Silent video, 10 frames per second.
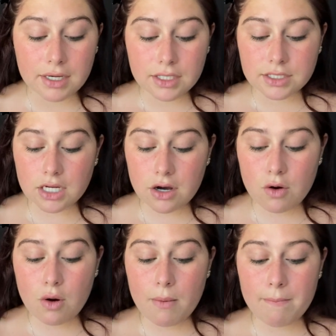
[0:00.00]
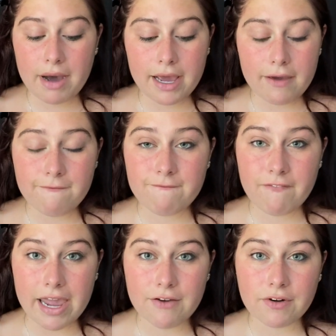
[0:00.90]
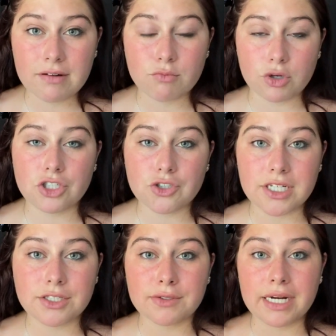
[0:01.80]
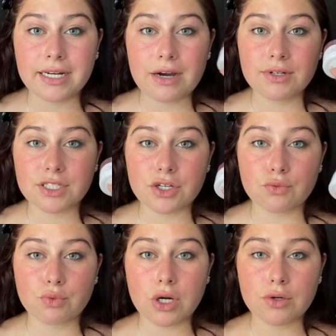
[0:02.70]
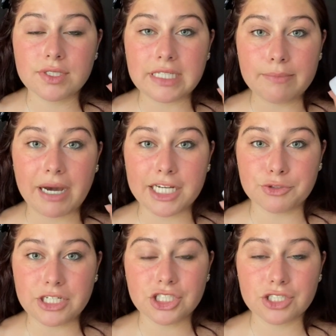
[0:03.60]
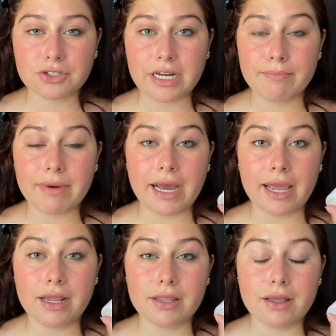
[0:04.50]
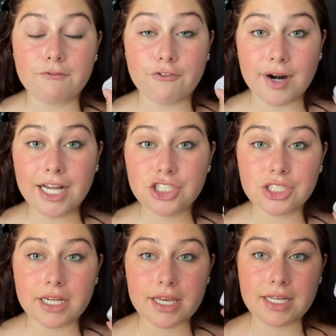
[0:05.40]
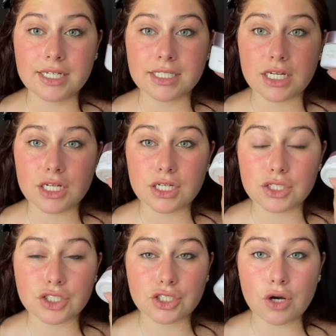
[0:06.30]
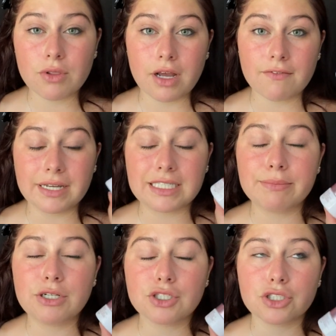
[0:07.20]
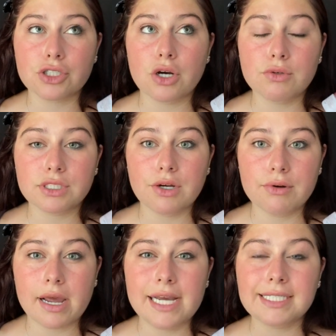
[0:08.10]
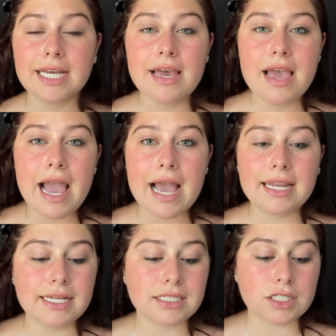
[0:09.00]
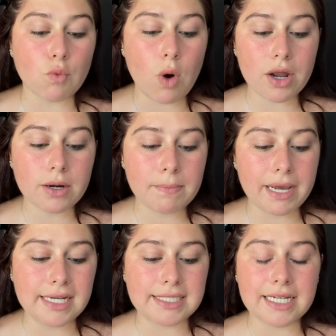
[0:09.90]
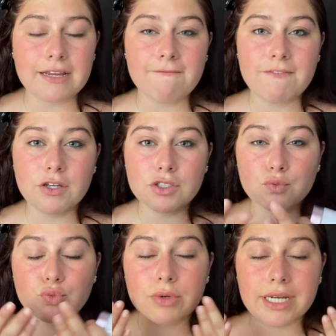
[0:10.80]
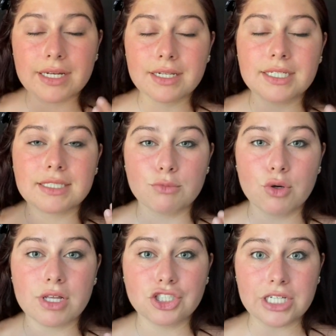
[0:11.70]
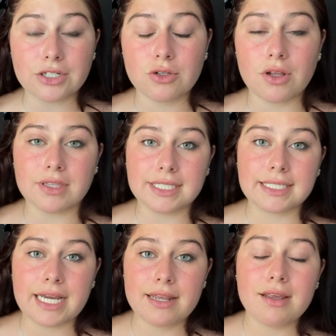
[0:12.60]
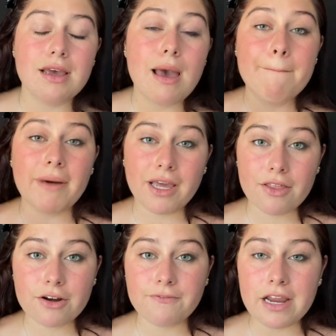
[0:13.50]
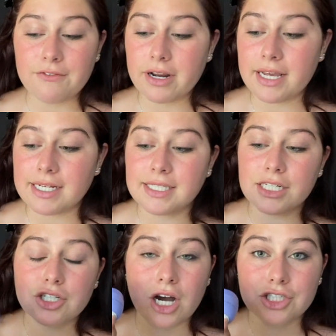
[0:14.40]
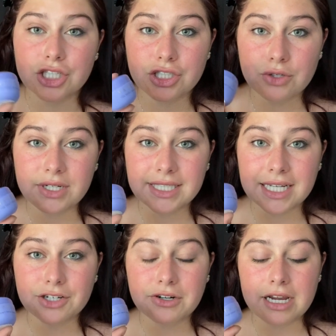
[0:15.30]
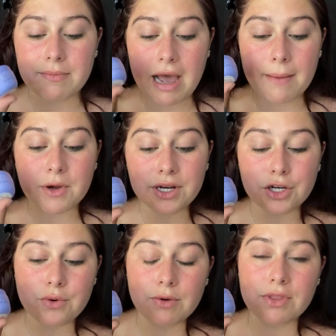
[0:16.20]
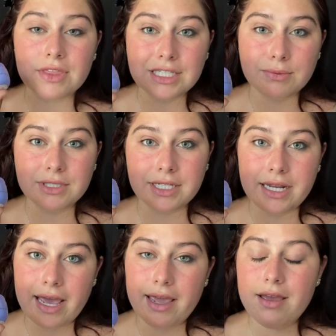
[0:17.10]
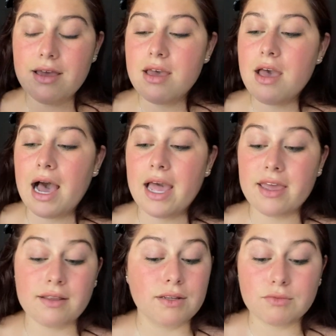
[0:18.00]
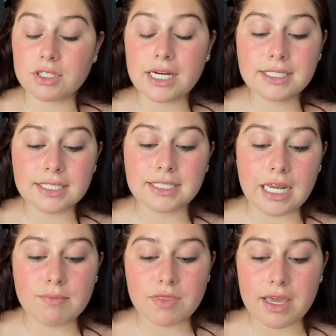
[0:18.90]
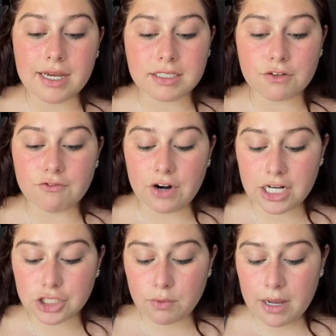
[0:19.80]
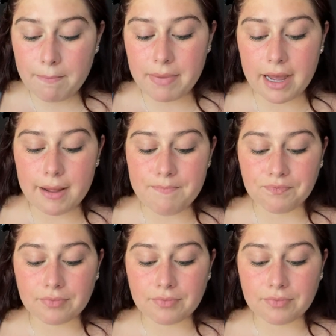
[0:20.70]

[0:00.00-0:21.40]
So my favorite moisturizers right now is the Rose Deep Hydration Cream by Fresh. It is so lovely. It smells so nice. And it's water-based, and it feels really smooth and gentle on the skin. My other favorite is the Tatcha Dewy Skin Cream. I'm gonna go in with this one today. It does the same thing as the Fresh one, but